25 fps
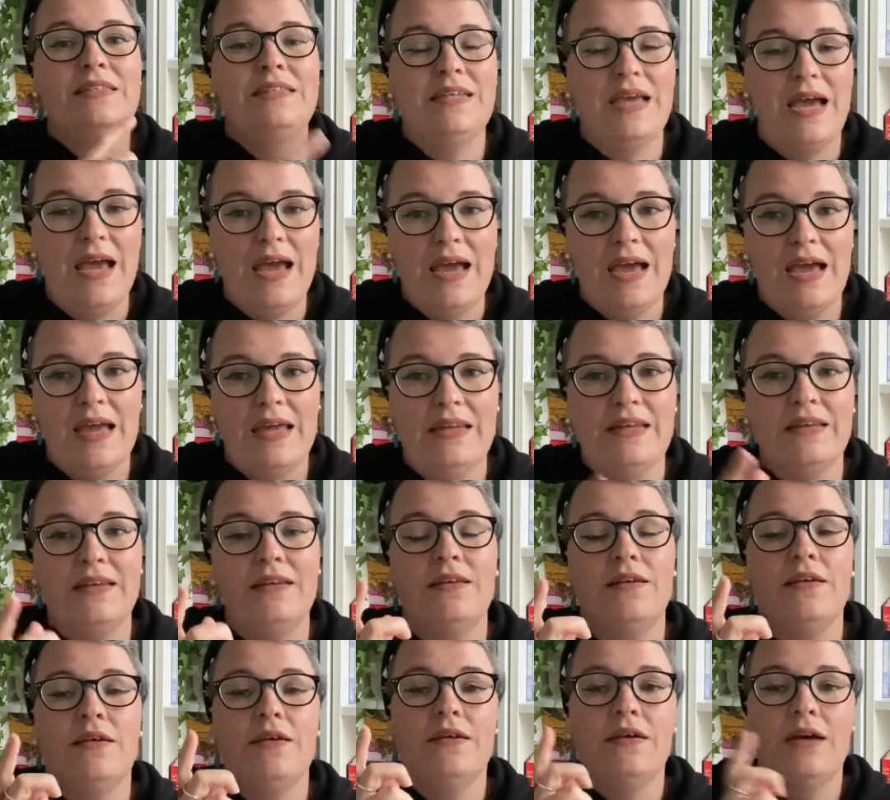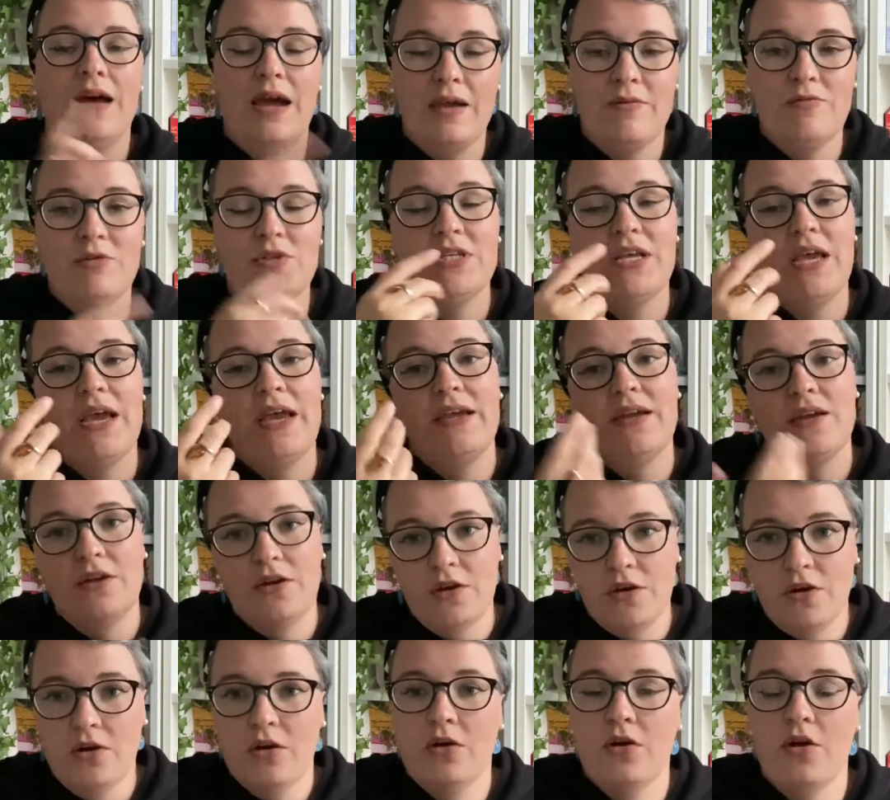then I would say,
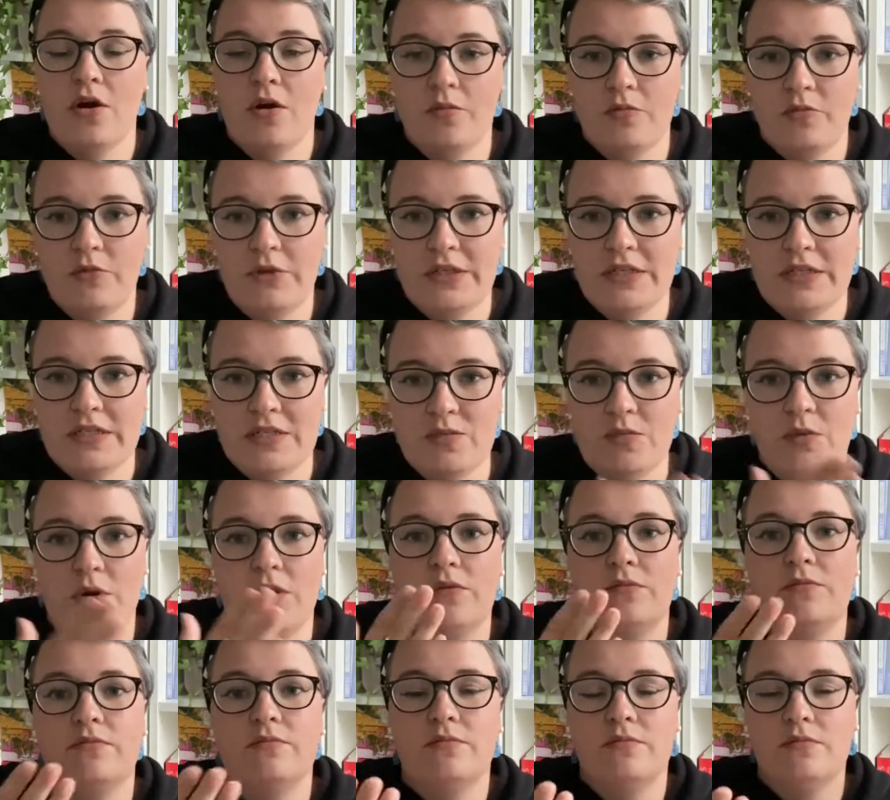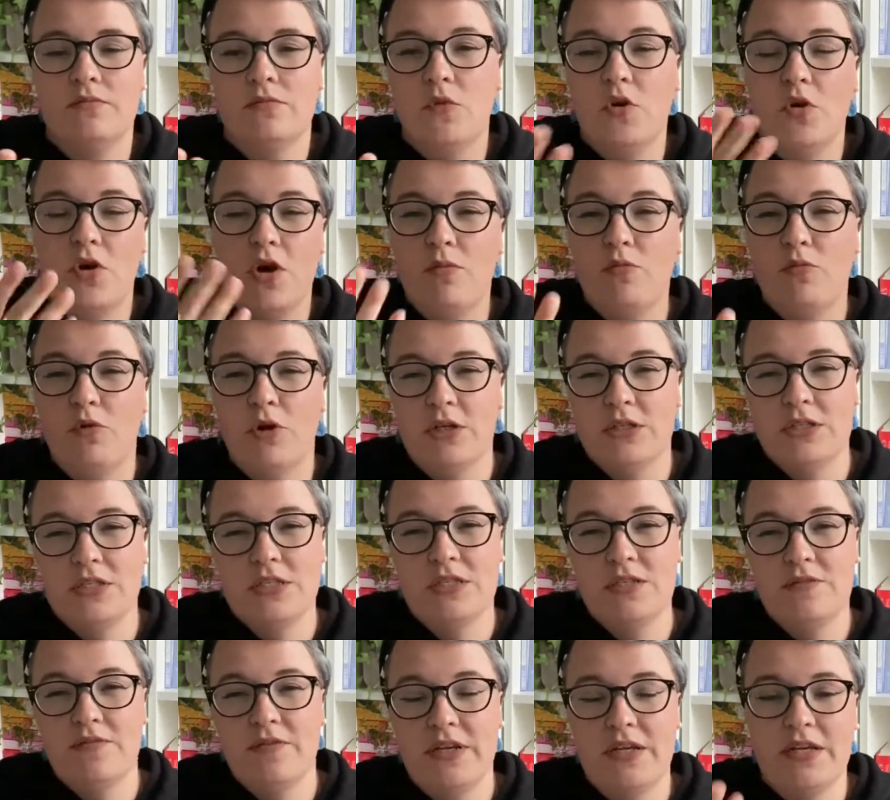come read this one or come watch
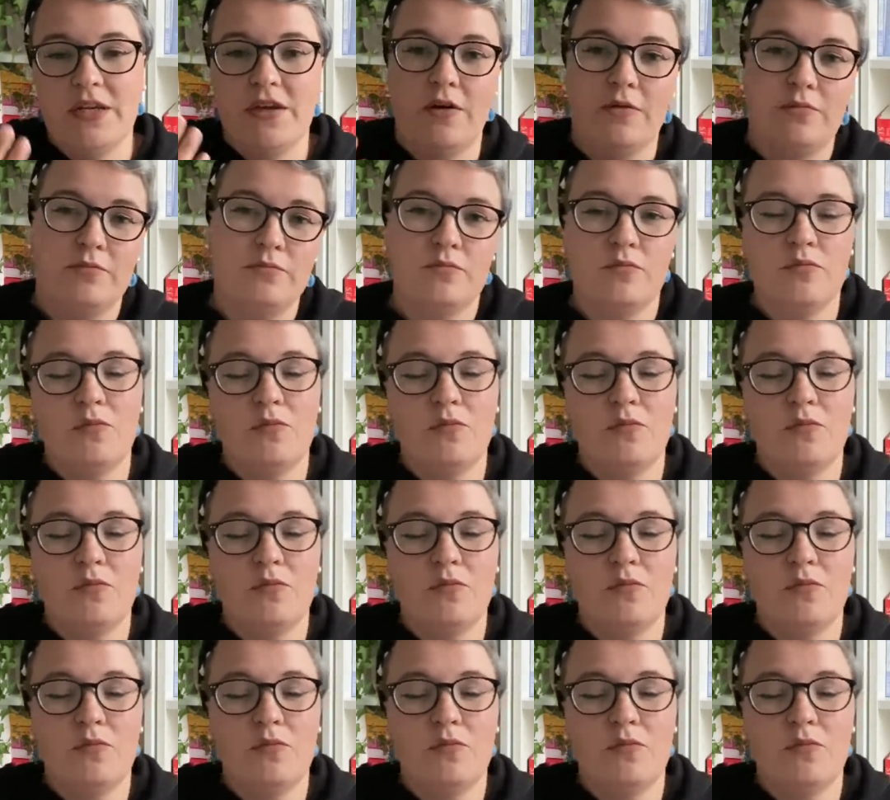this video.